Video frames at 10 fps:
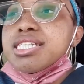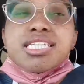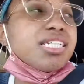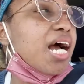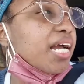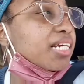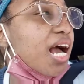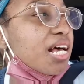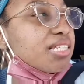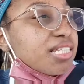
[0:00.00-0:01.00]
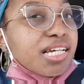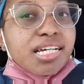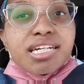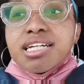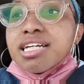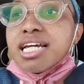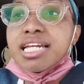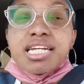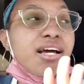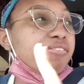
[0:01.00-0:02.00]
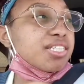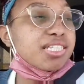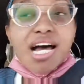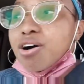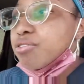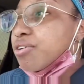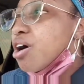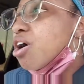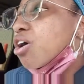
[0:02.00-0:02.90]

And the diagnostic, in and of itself,